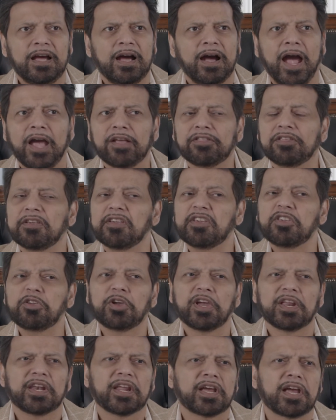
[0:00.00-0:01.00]
I think you
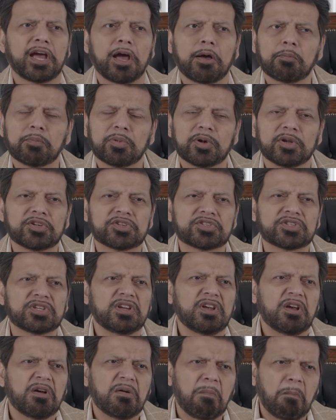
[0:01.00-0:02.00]
can accomplish
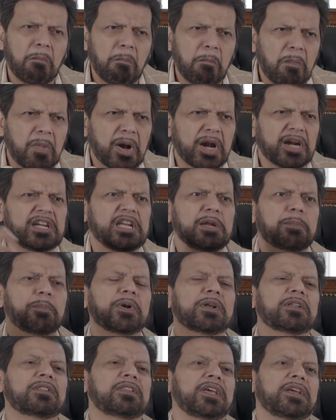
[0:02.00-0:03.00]

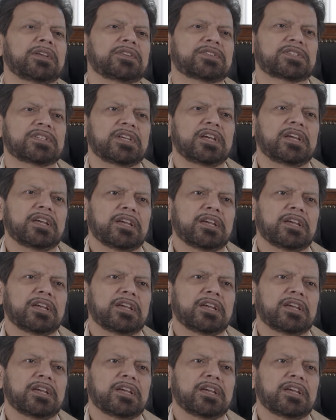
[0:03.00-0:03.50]
multiple things